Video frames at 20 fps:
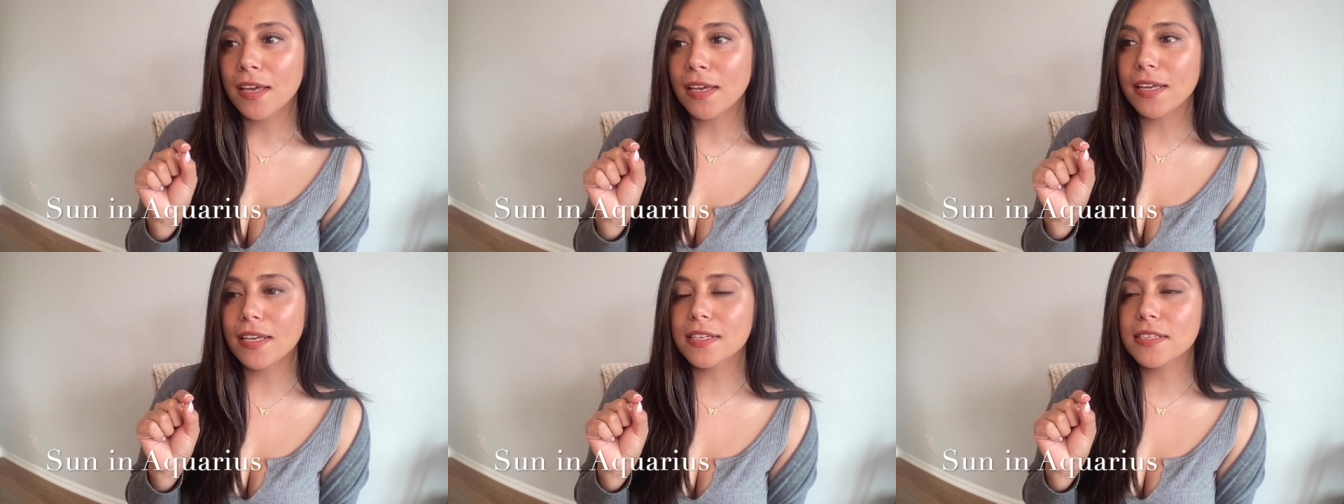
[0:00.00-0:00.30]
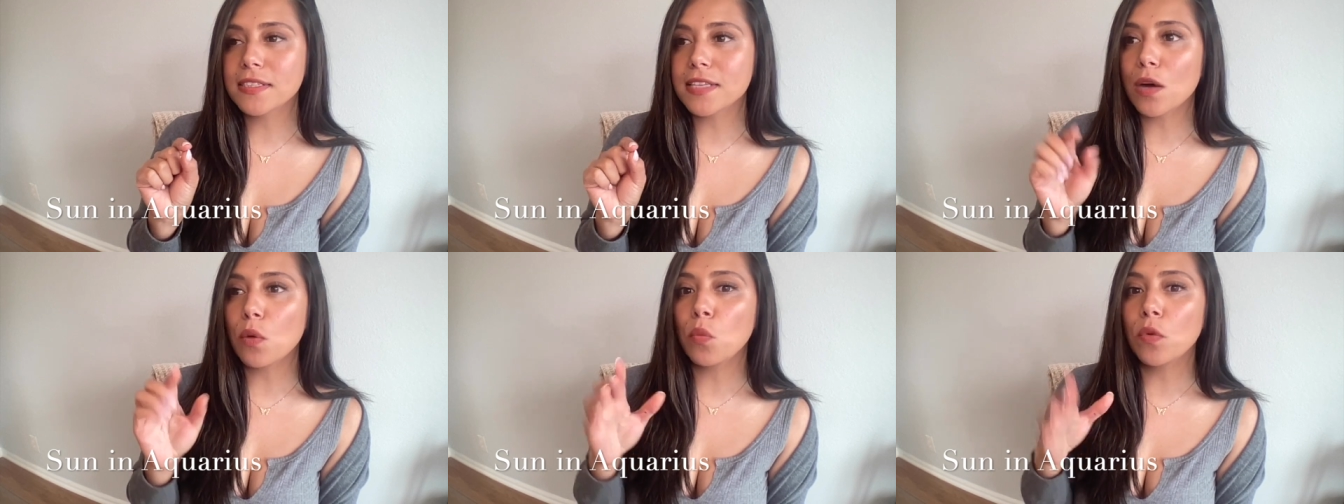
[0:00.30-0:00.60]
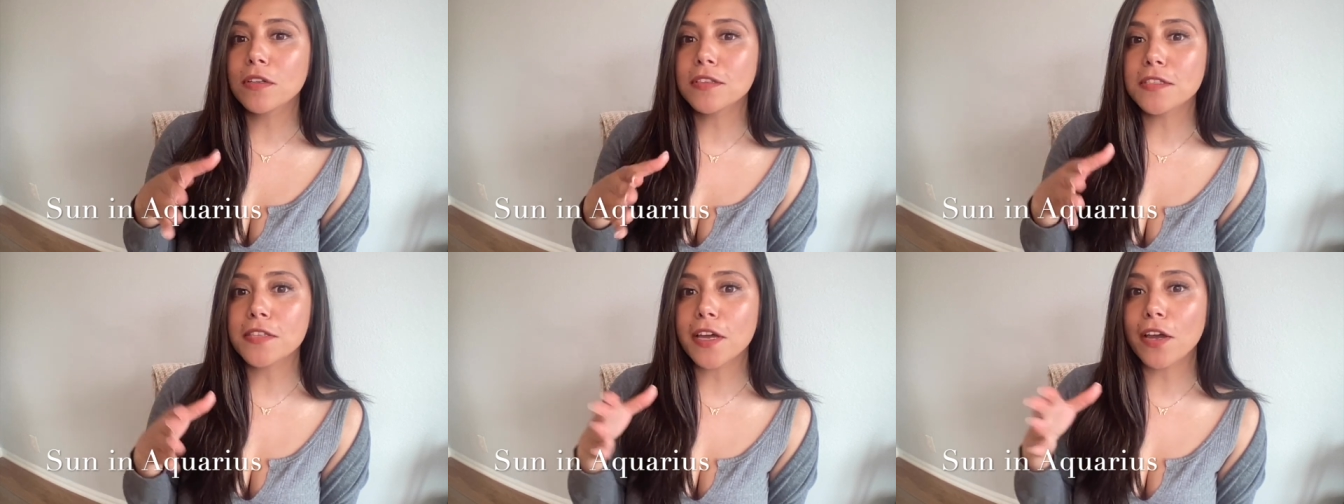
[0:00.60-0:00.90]
is that
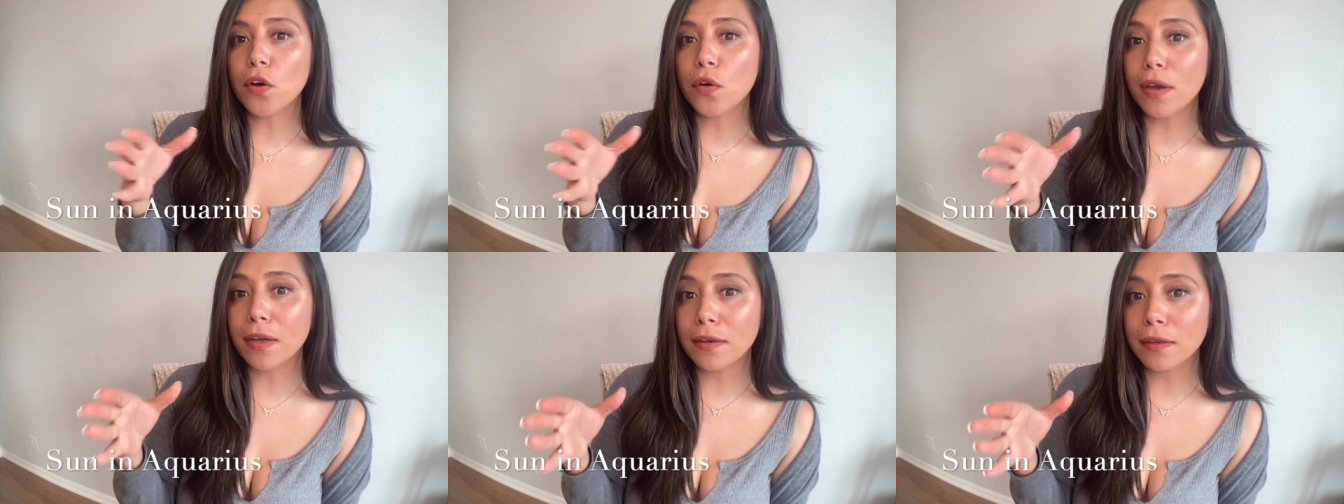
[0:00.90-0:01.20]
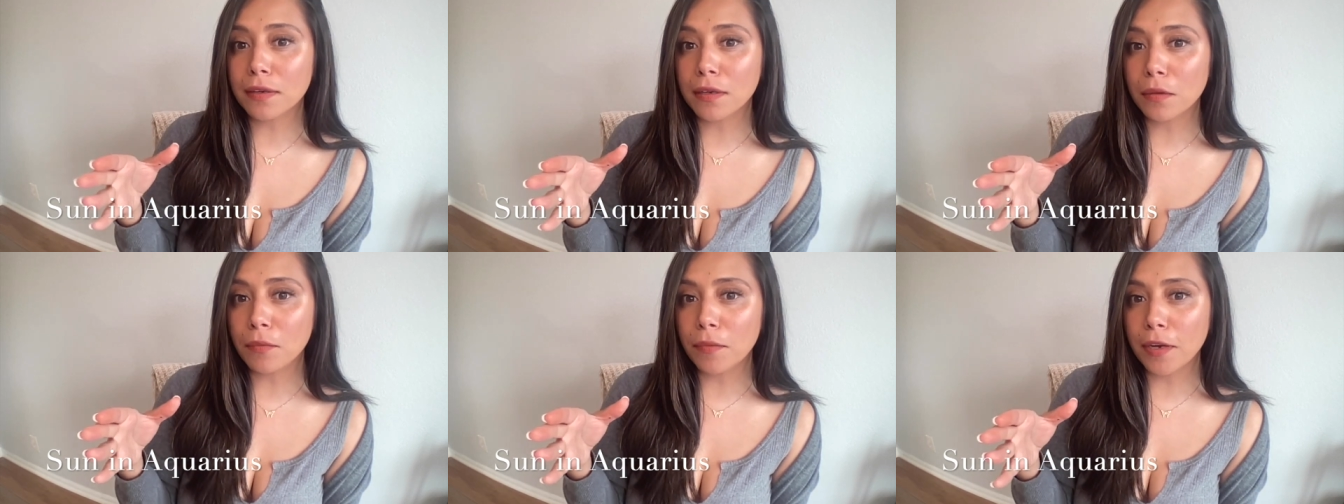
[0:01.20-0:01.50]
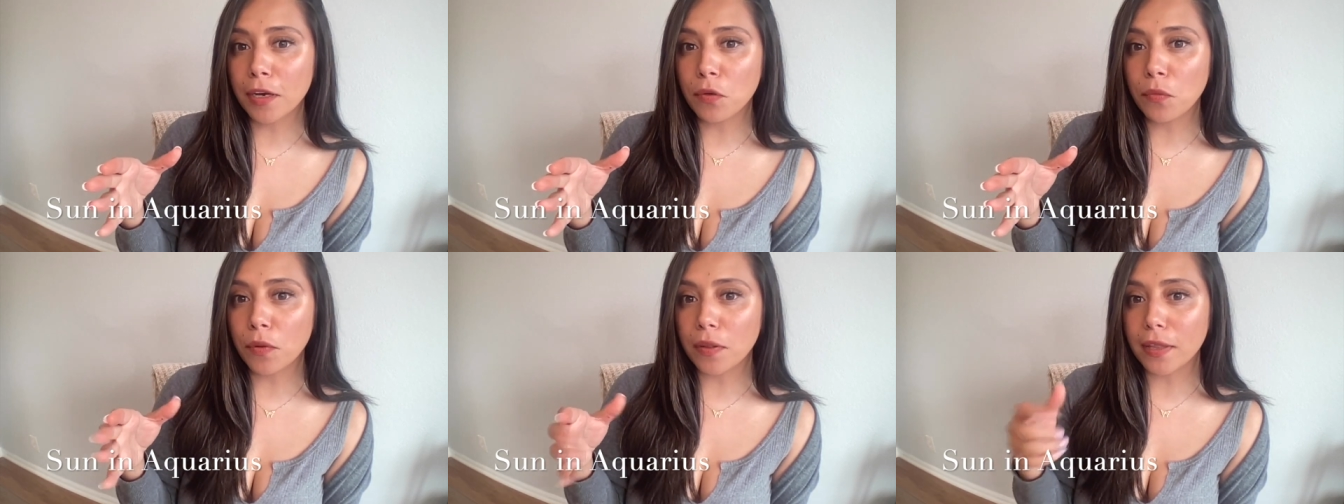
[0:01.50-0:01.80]
once they are in a
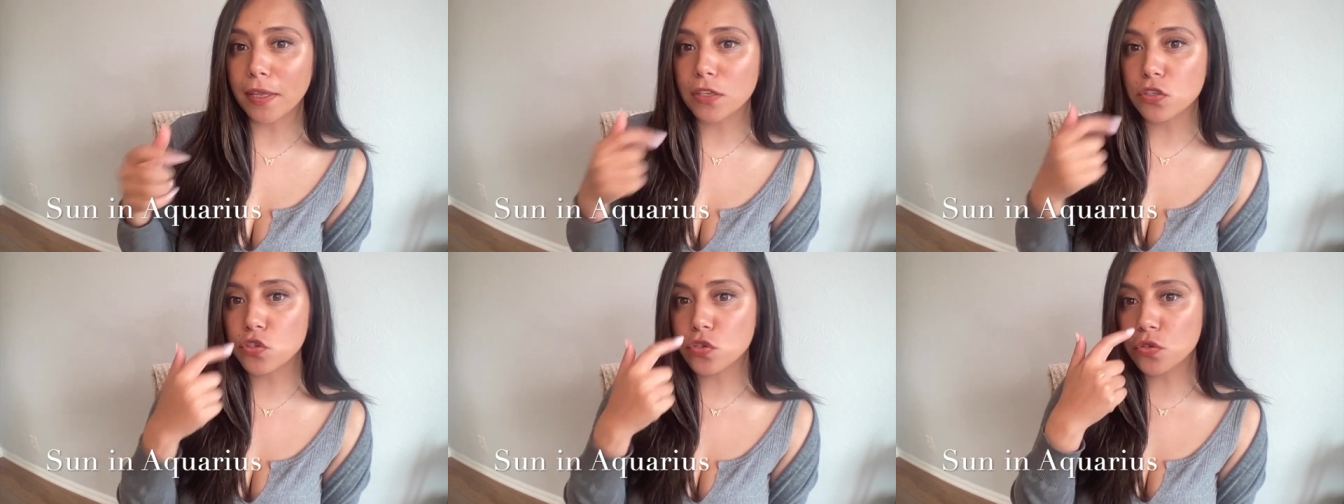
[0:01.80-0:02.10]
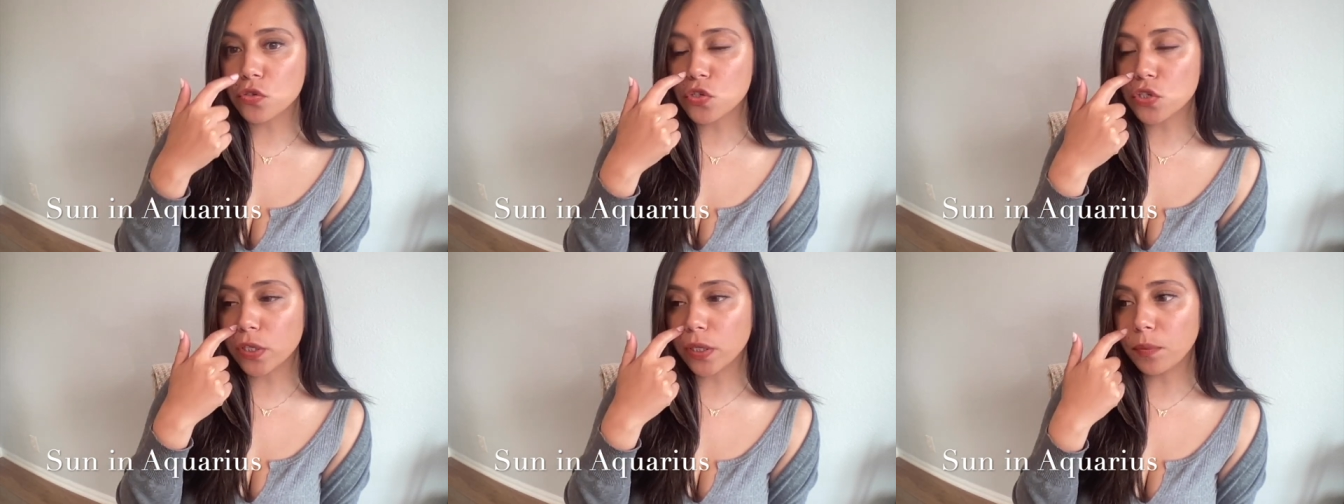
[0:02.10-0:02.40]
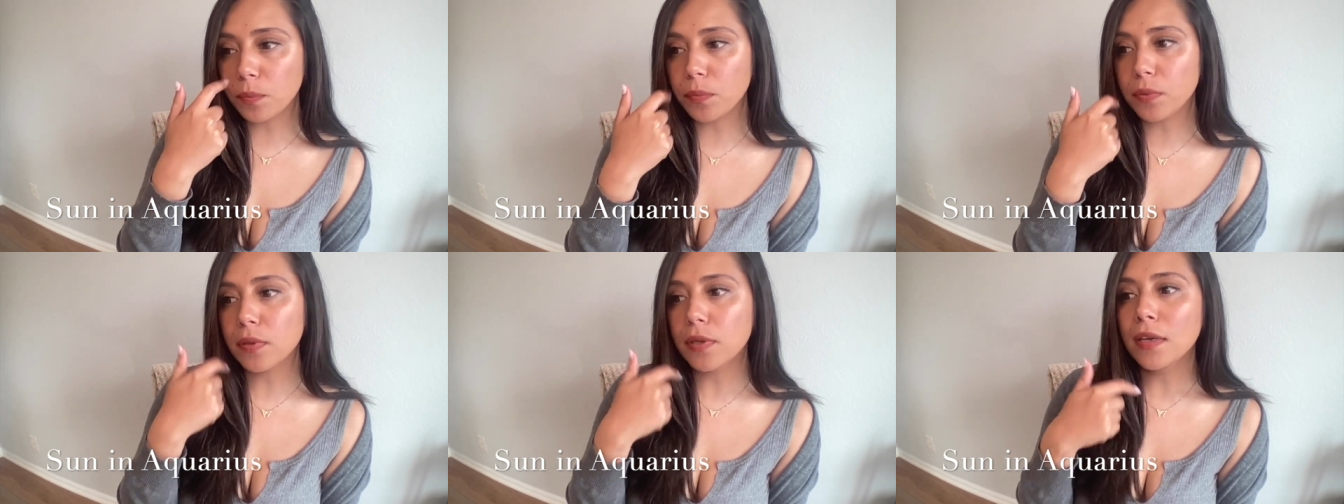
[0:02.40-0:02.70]
committed
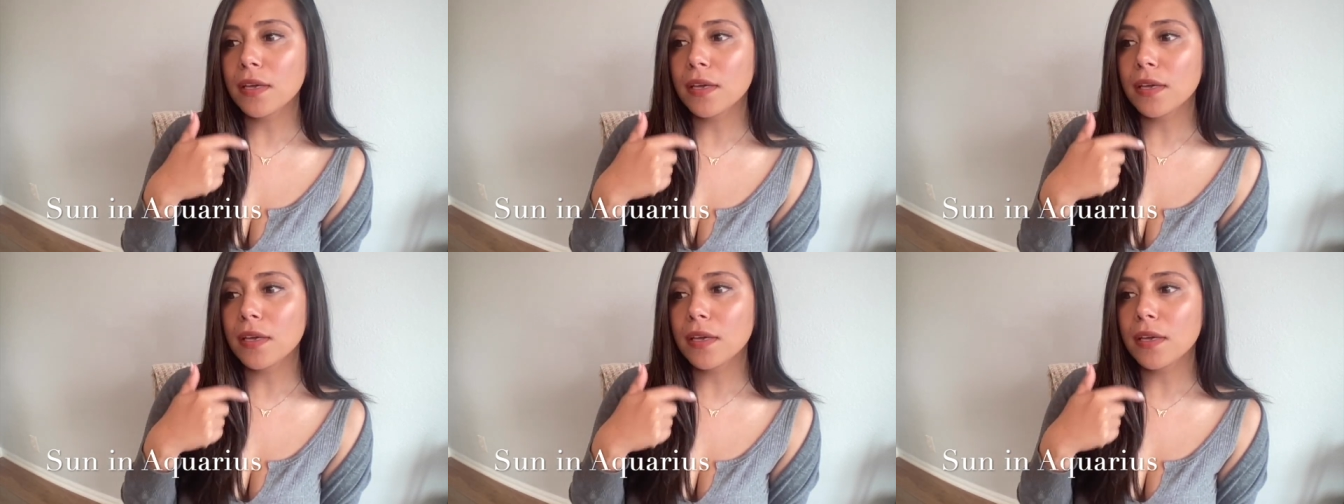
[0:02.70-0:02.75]
relationship,